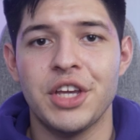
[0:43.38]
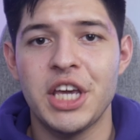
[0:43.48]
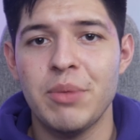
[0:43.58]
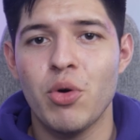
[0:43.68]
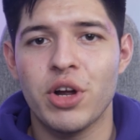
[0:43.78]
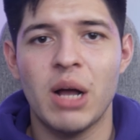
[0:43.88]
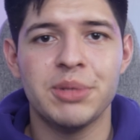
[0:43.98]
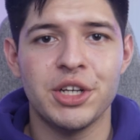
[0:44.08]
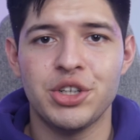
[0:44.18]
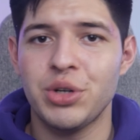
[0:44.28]
The keyboard
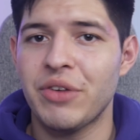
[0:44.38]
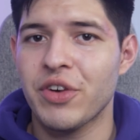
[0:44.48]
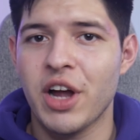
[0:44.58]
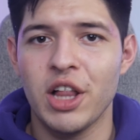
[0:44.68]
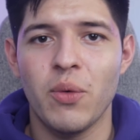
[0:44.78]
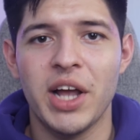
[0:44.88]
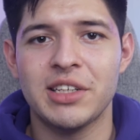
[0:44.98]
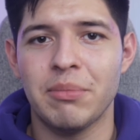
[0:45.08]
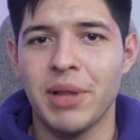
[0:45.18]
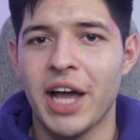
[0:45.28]
comes in two different
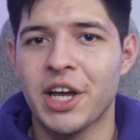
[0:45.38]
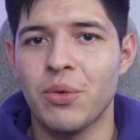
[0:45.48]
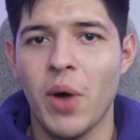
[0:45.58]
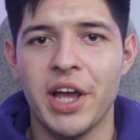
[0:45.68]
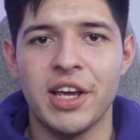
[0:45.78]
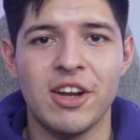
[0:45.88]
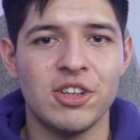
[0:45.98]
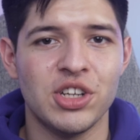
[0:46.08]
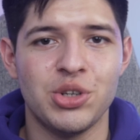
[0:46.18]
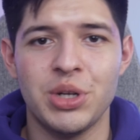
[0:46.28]
colorways, black and white, and
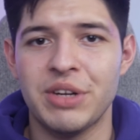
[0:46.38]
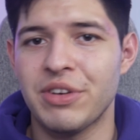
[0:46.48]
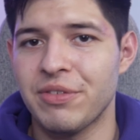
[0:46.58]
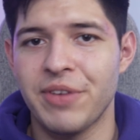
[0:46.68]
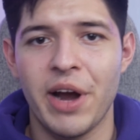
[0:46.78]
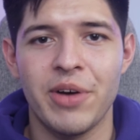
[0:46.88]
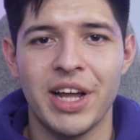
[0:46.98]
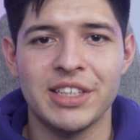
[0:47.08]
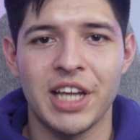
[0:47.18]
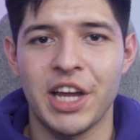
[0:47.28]
also two different
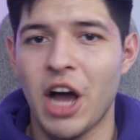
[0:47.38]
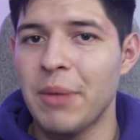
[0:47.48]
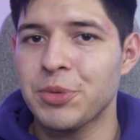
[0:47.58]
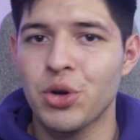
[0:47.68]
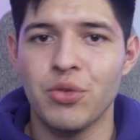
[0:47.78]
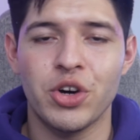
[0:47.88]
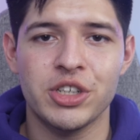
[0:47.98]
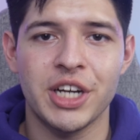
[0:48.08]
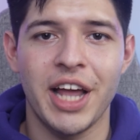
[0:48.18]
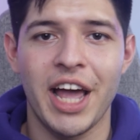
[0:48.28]
variants, an optical
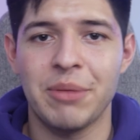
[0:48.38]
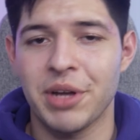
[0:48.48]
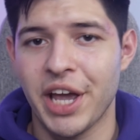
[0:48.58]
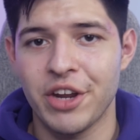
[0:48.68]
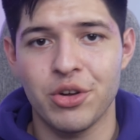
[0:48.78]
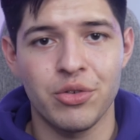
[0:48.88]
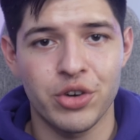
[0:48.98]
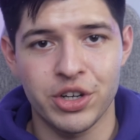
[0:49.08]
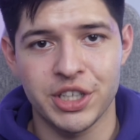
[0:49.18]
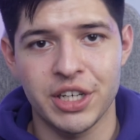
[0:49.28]
version and a mechanical
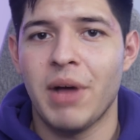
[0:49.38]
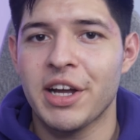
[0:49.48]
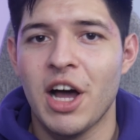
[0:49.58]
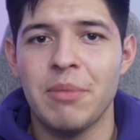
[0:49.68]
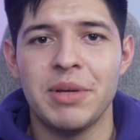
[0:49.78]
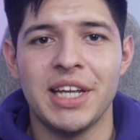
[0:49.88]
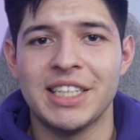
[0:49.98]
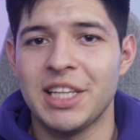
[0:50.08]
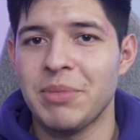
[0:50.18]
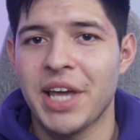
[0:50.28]
version. My copy
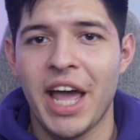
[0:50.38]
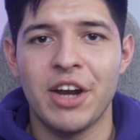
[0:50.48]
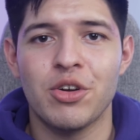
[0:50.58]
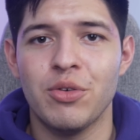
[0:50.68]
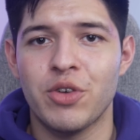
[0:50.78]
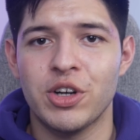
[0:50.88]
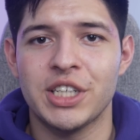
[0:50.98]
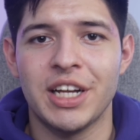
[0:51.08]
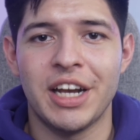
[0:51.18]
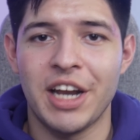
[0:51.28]
is the mechanical
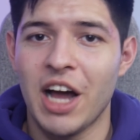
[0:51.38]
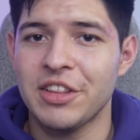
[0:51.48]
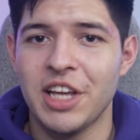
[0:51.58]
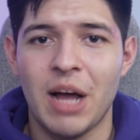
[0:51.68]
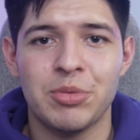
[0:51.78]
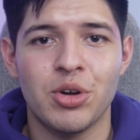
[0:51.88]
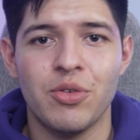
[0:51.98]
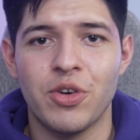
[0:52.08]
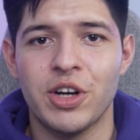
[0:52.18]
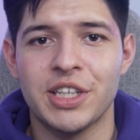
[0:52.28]
version, not the
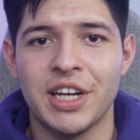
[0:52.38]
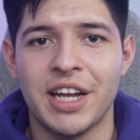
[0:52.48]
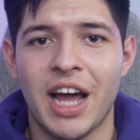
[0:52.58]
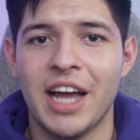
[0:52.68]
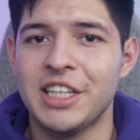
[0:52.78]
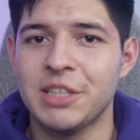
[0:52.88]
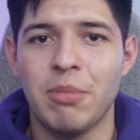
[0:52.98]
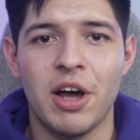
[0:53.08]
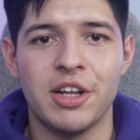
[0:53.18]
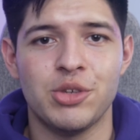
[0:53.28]
optical version, and I
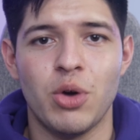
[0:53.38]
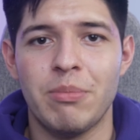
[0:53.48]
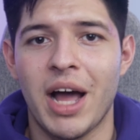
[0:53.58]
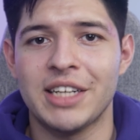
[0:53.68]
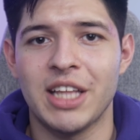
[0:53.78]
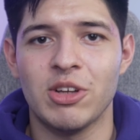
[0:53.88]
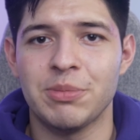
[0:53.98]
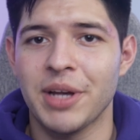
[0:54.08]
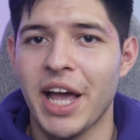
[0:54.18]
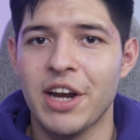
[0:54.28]
just bought into a batch that
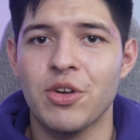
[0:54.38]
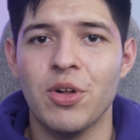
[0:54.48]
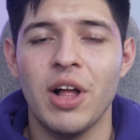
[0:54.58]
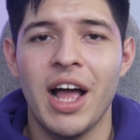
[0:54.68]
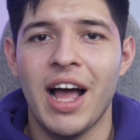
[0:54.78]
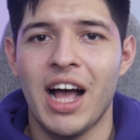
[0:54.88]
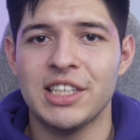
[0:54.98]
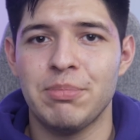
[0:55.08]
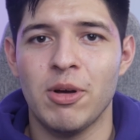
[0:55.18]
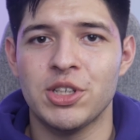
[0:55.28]
was mechanical
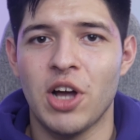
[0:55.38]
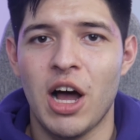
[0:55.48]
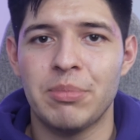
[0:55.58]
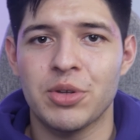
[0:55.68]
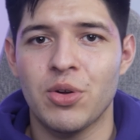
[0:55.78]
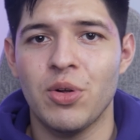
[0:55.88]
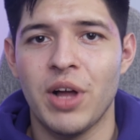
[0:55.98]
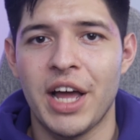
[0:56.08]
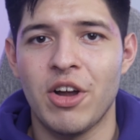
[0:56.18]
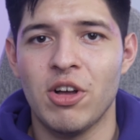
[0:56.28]
as opposed to
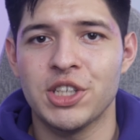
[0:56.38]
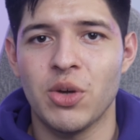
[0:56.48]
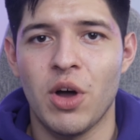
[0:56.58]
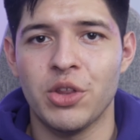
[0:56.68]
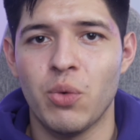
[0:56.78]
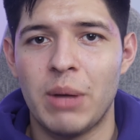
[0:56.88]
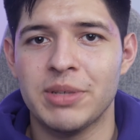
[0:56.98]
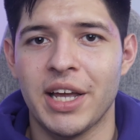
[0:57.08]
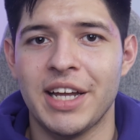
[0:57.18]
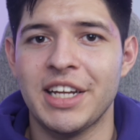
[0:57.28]
optical, and also on the
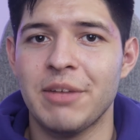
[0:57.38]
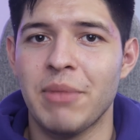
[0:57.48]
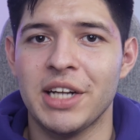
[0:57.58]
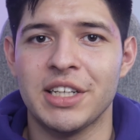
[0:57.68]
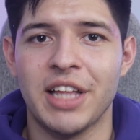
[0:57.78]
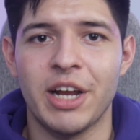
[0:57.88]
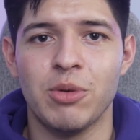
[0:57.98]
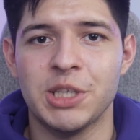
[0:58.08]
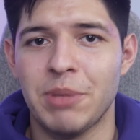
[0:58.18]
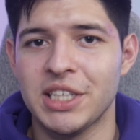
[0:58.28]
website it did mention that it
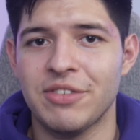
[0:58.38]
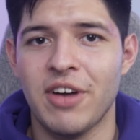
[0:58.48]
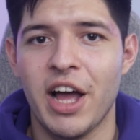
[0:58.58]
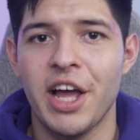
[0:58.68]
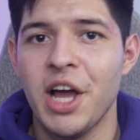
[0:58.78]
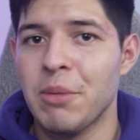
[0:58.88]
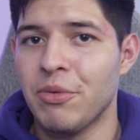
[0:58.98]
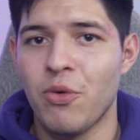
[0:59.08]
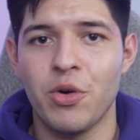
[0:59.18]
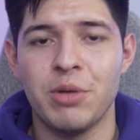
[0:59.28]
will specify
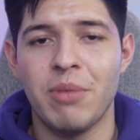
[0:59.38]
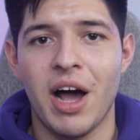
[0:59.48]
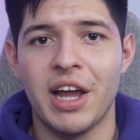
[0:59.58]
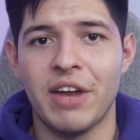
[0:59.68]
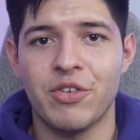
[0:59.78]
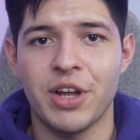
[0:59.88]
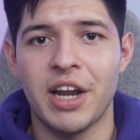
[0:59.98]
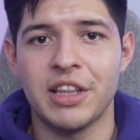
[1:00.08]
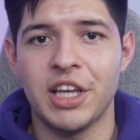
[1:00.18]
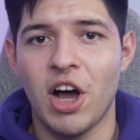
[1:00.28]
before you buy it if you're
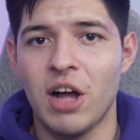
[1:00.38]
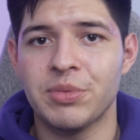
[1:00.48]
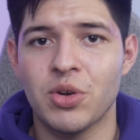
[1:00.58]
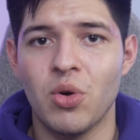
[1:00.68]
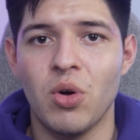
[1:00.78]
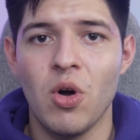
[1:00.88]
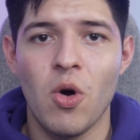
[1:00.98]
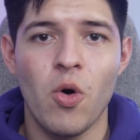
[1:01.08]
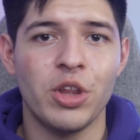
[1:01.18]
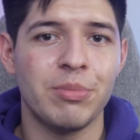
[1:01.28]
getting the optical
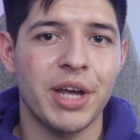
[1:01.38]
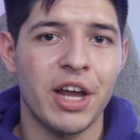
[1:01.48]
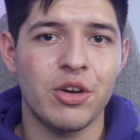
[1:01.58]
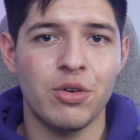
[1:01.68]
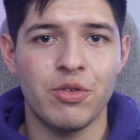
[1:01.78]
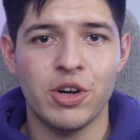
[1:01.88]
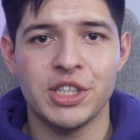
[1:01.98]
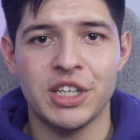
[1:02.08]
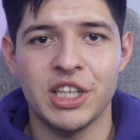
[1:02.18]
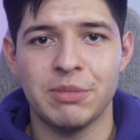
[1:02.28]
or the mechanical
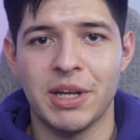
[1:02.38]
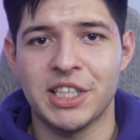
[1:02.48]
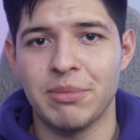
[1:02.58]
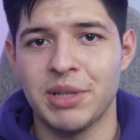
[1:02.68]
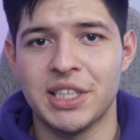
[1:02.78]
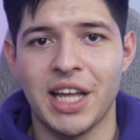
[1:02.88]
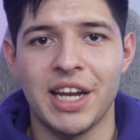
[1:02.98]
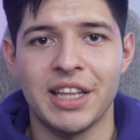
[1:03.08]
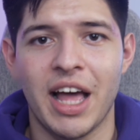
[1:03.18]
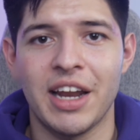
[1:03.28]
version, just by simply
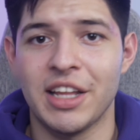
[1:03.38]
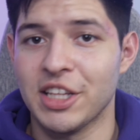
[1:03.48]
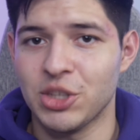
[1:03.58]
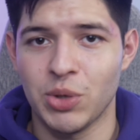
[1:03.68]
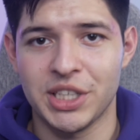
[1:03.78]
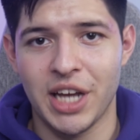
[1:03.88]
stating that in the switch